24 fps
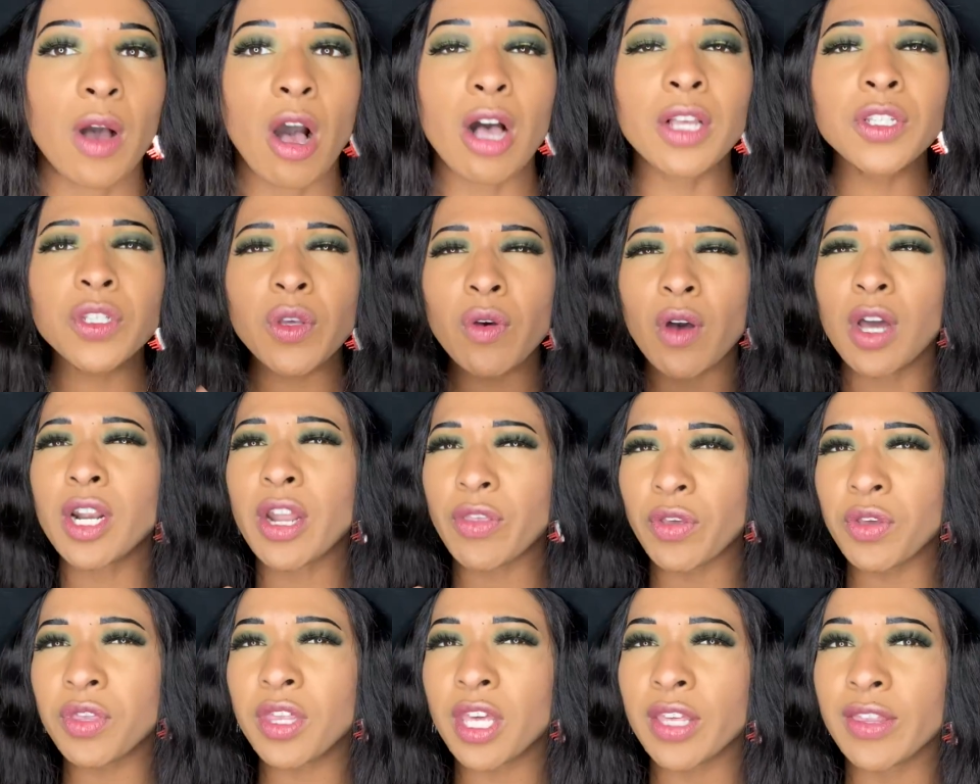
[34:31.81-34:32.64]
Also,
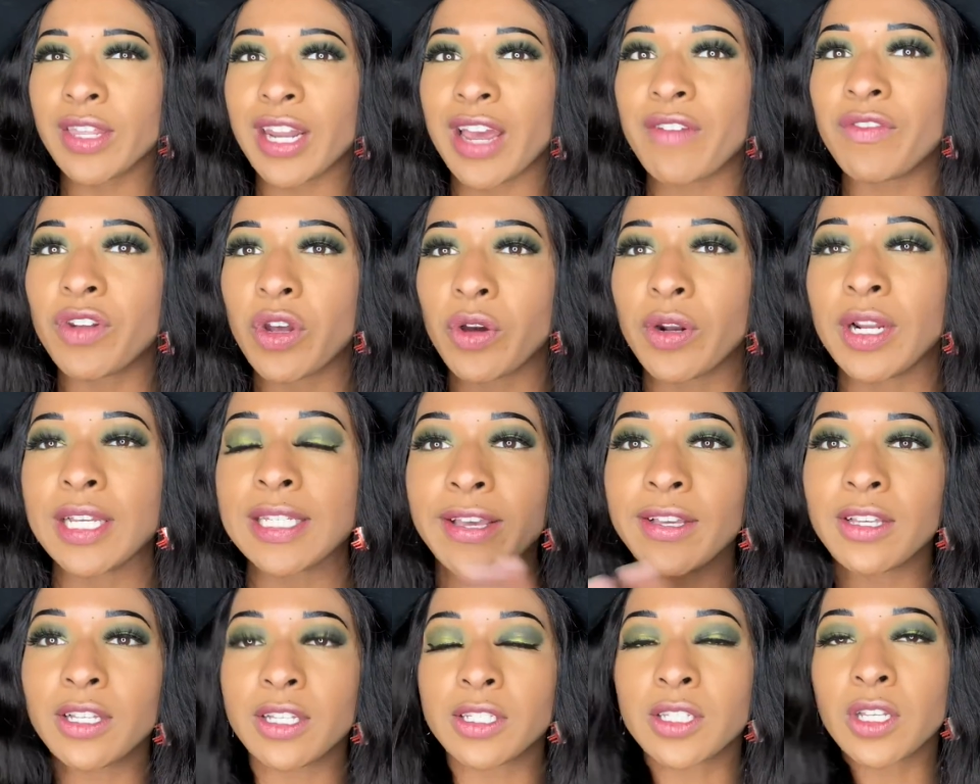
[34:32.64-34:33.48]
another thing that I've noticed,
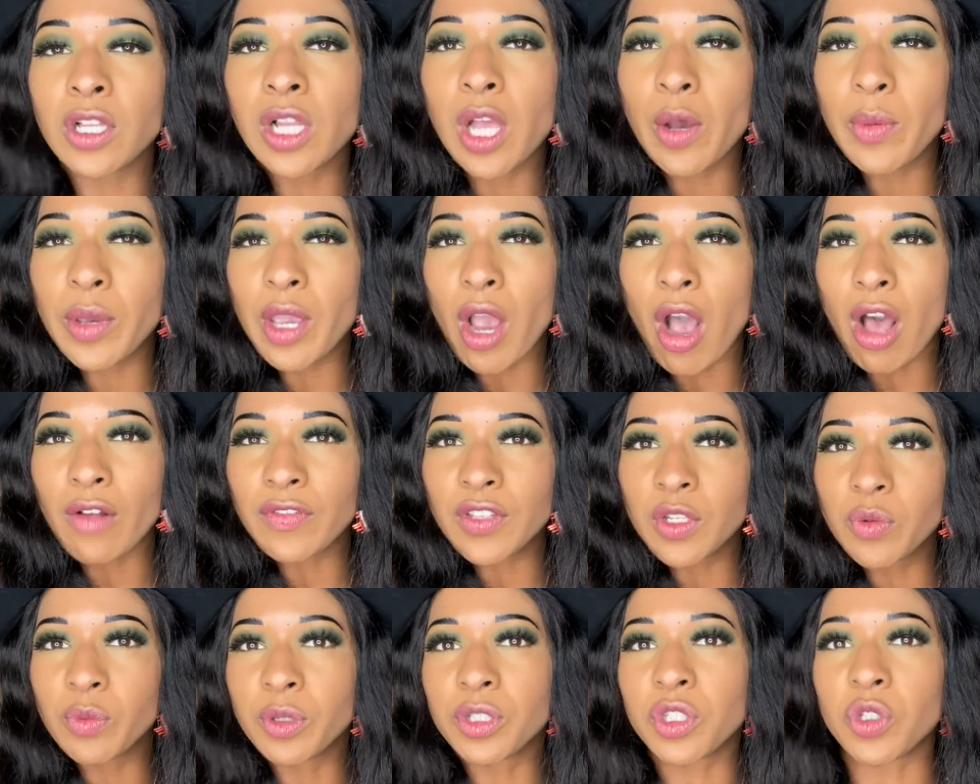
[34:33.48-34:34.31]
because Chloe
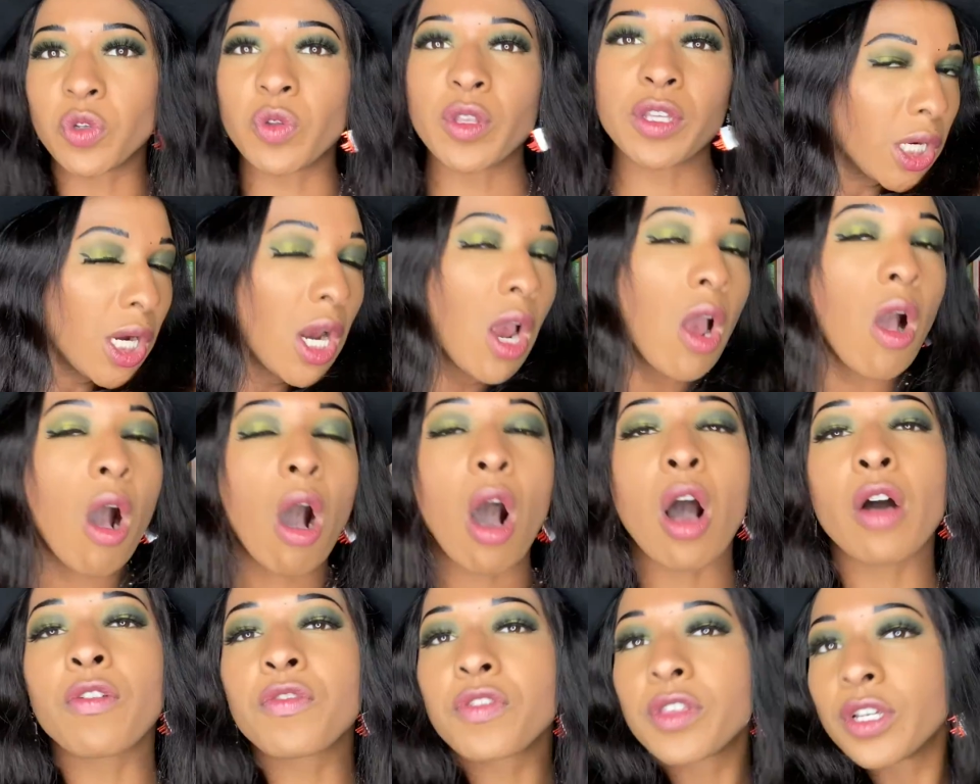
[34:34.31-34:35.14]
often will do this
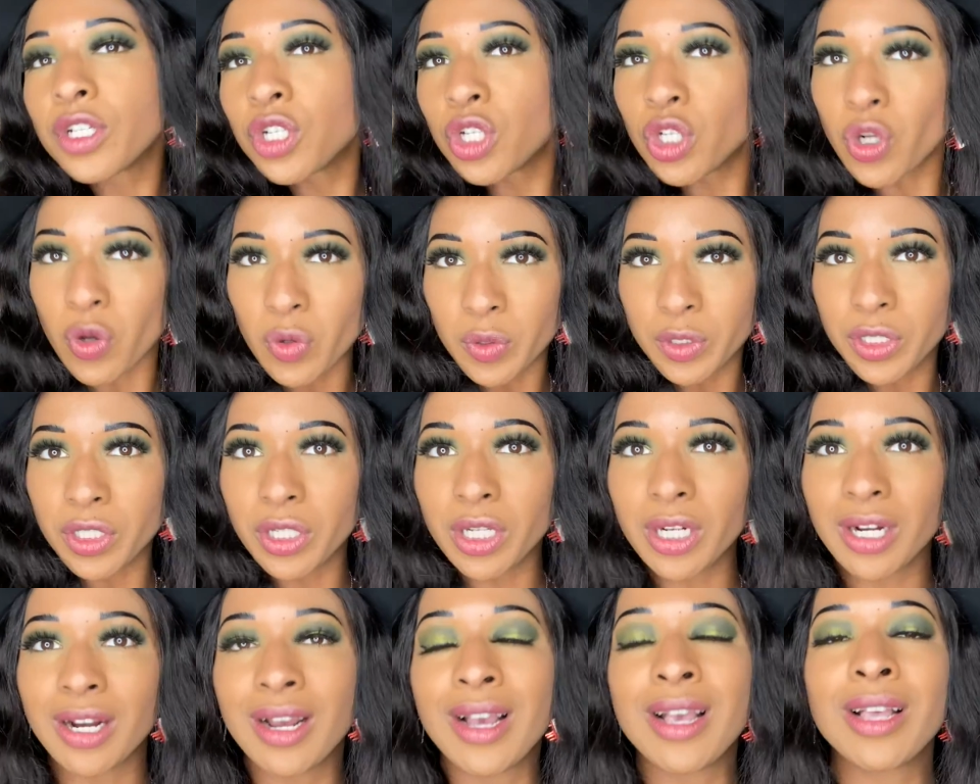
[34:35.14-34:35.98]
off the
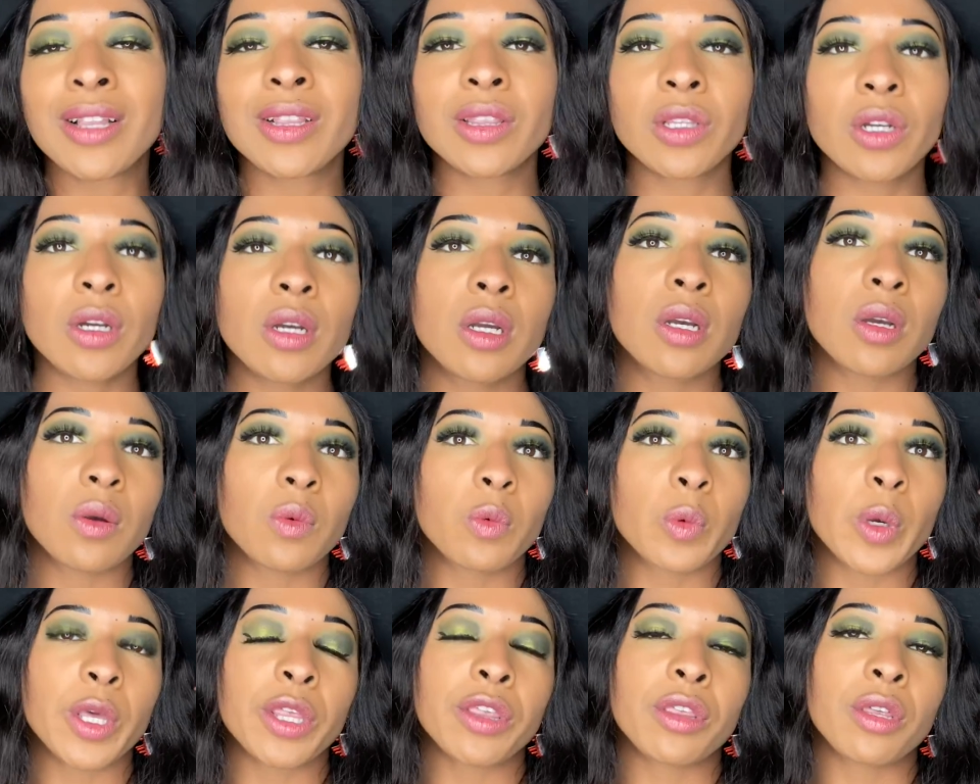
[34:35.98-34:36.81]
shoulder look
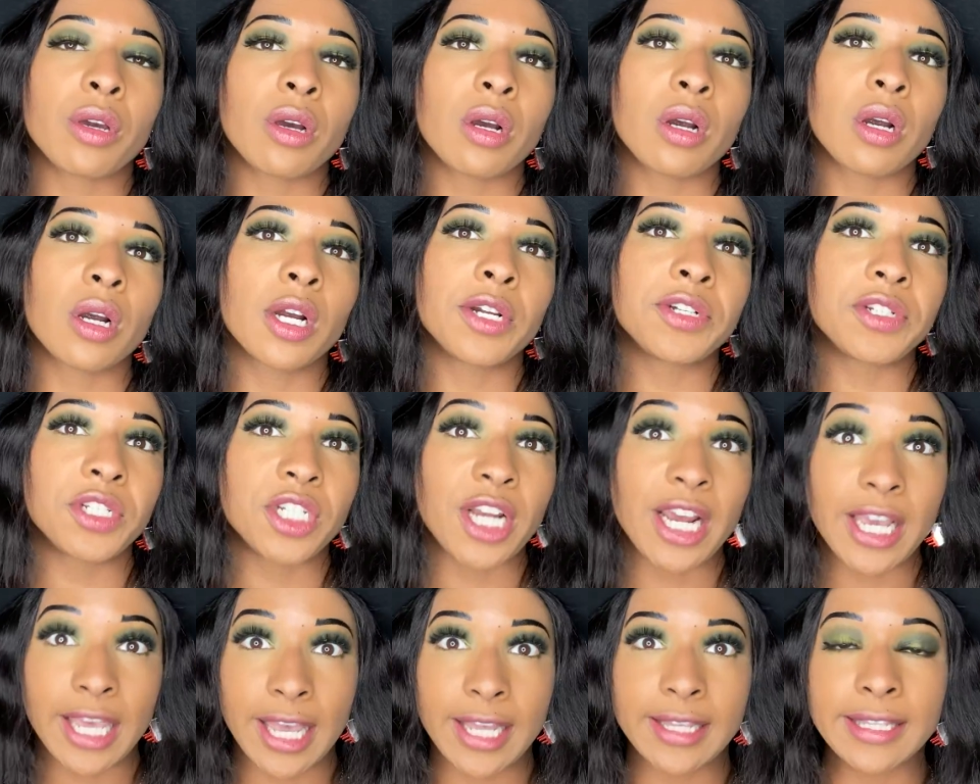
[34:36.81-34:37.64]
with her
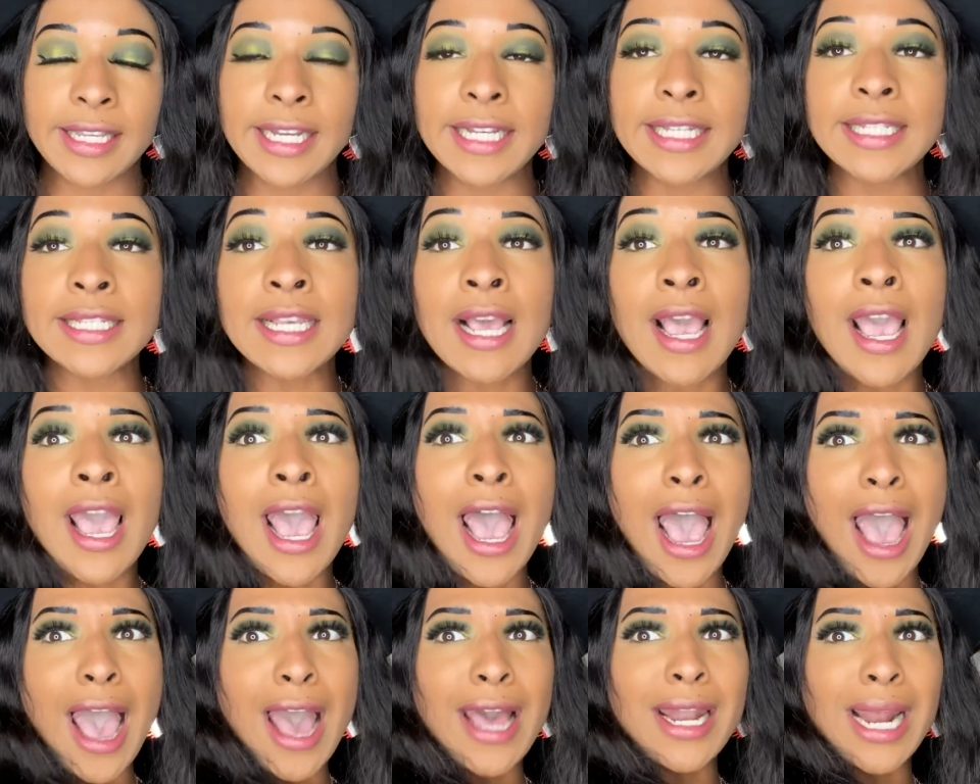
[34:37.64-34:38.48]
jaquetas,
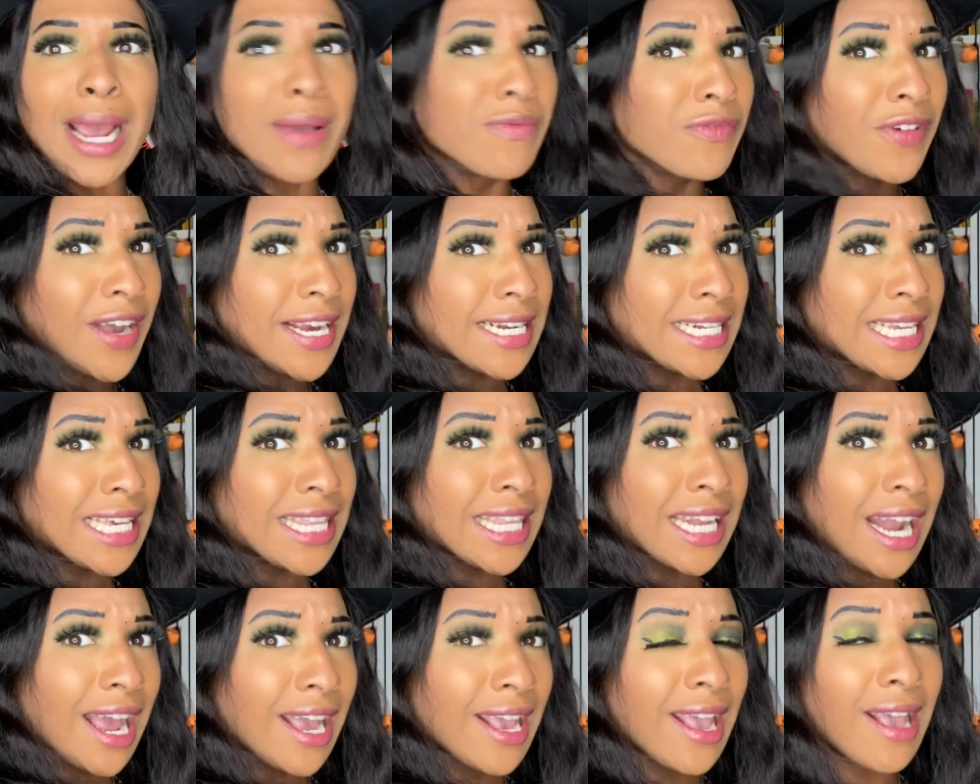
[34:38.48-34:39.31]
and I'm finding
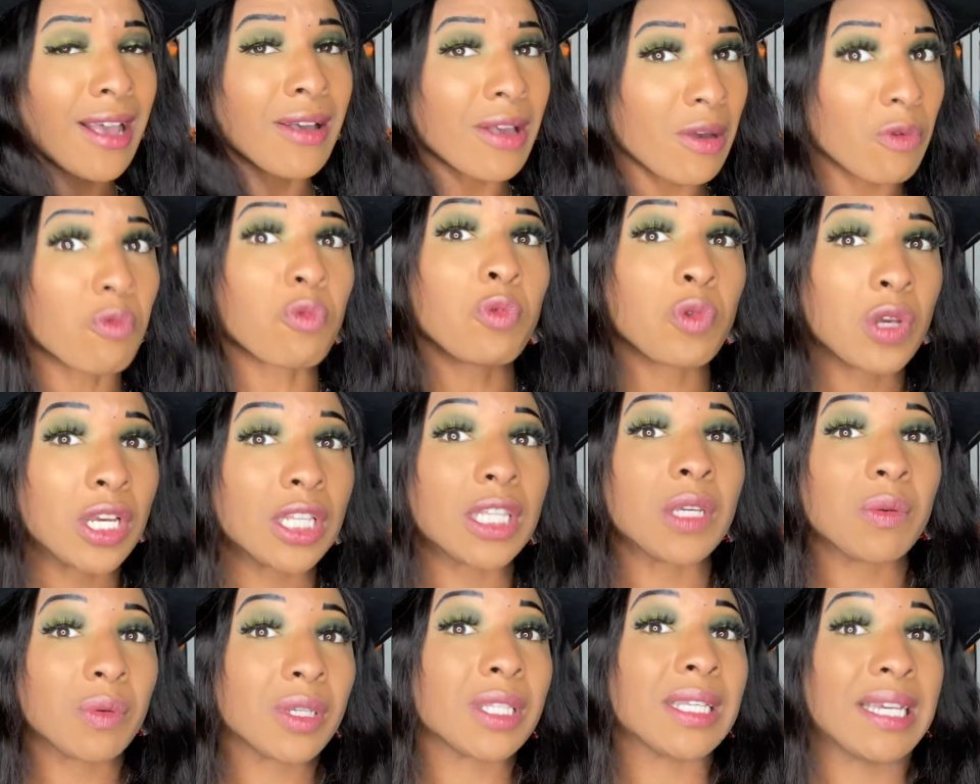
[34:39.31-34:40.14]
that I
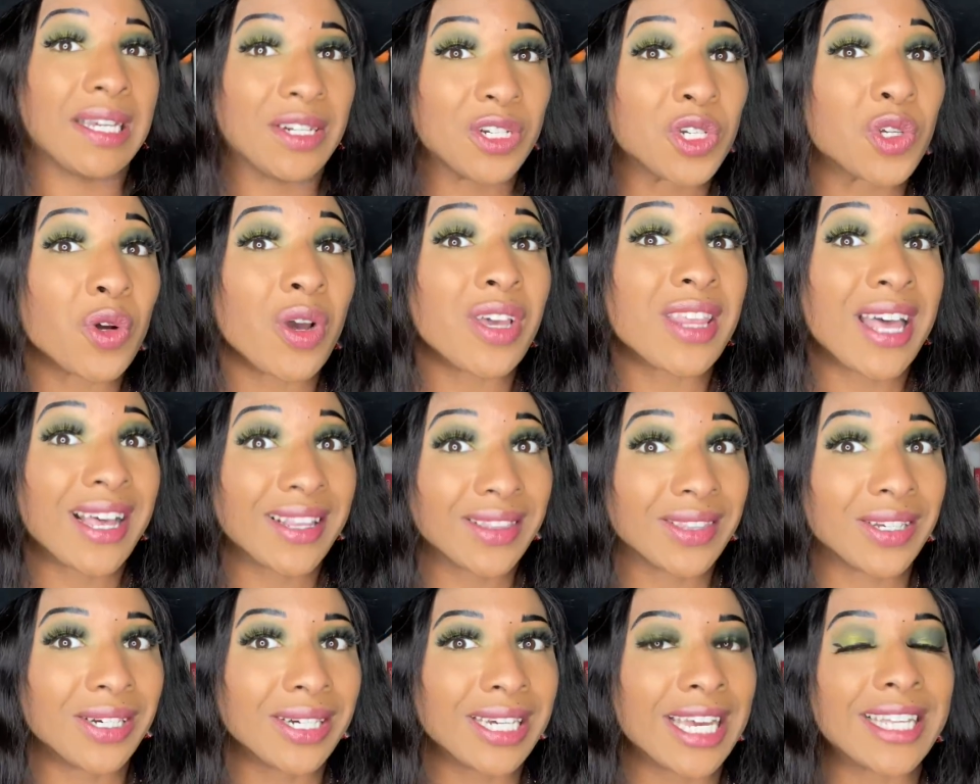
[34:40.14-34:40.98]
really, really enjoy that
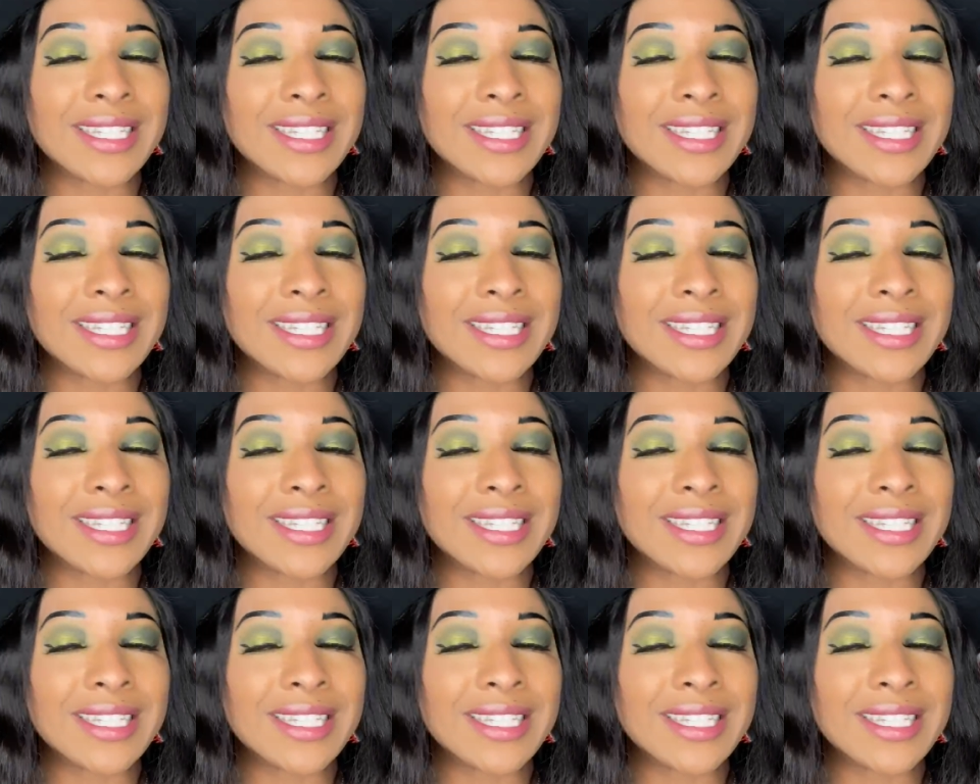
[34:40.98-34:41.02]
look.